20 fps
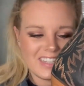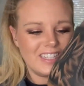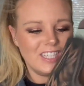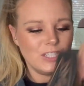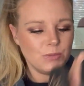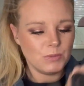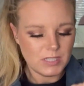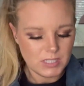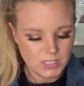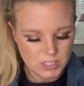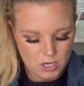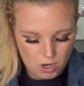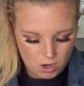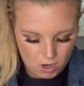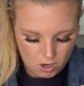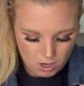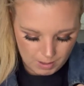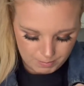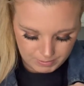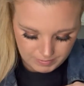These ones
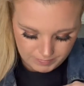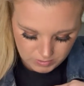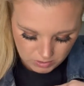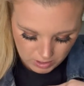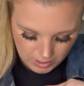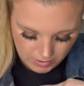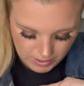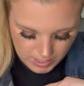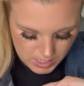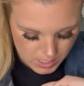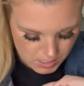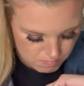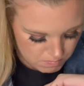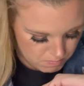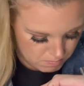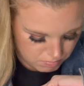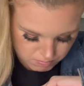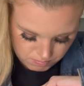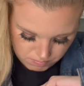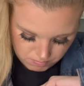are, I believe they're Ariat.
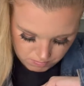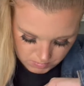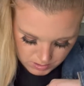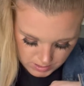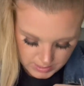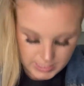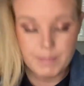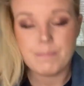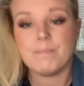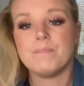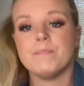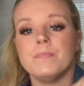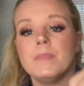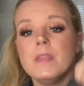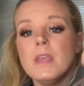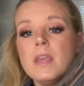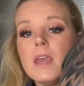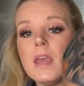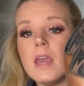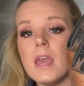Yep,
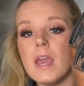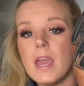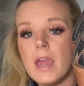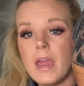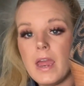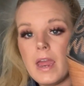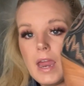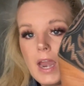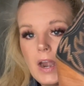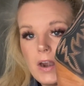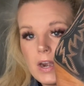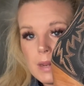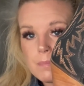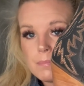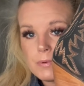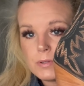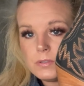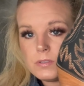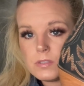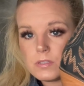Ariat
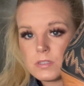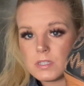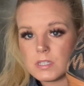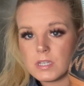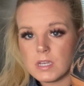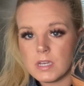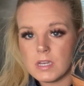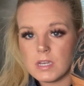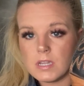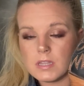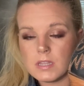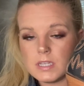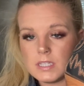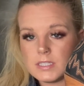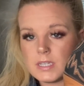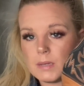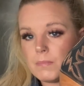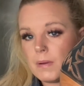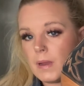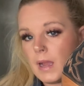boots. These
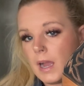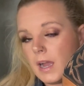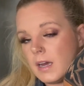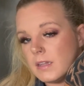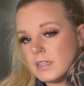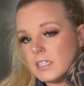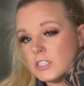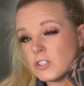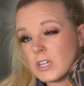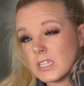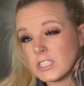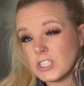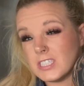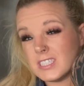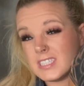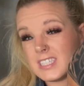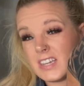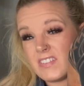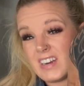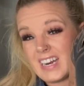I, uh, these are actually
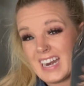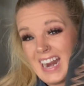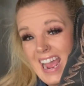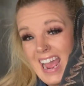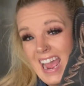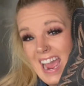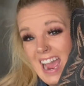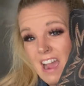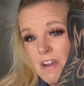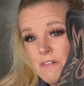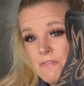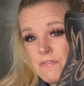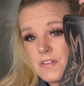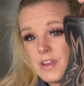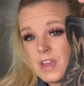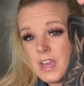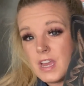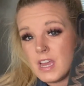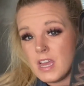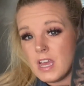seven and a half.
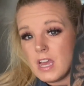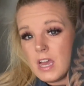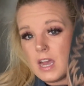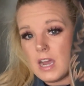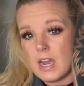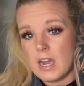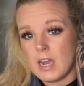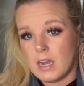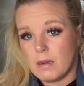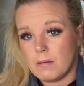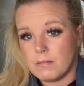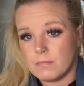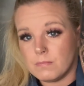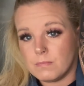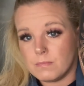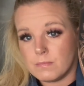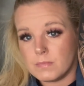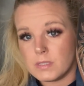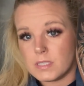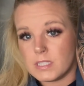
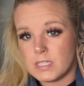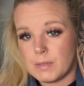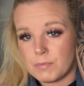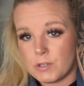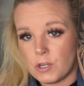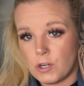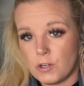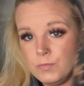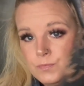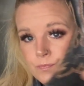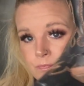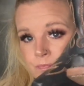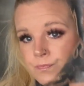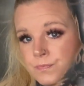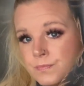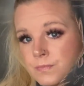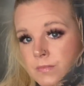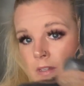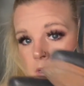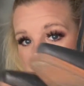Um, snip toe,
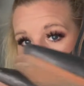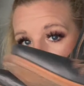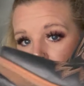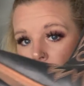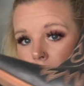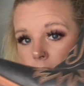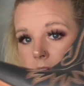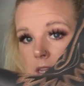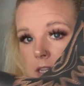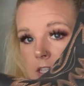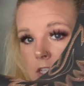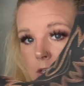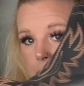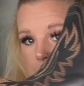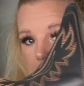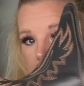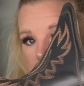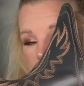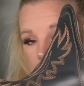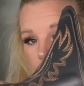little
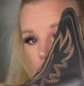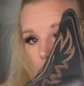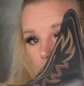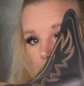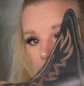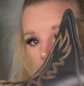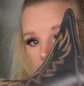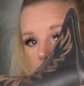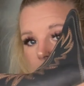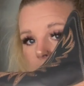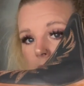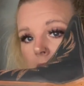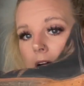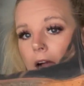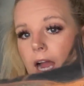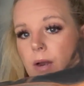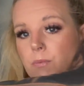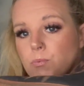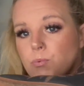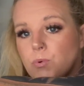black shorties.
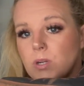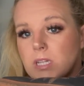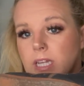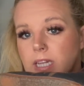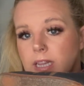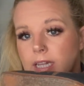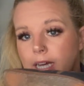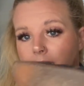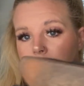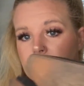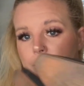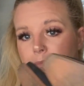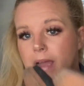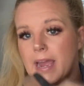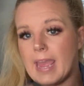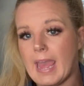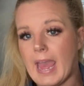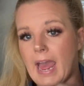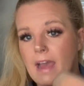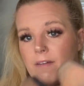I really like them. I
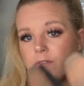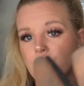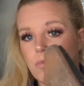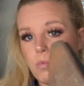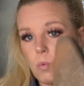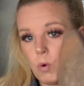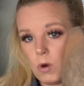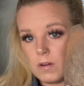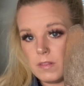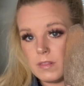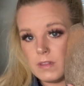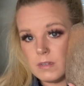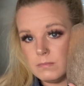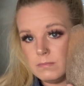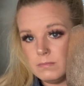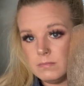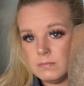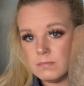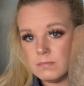have worn them.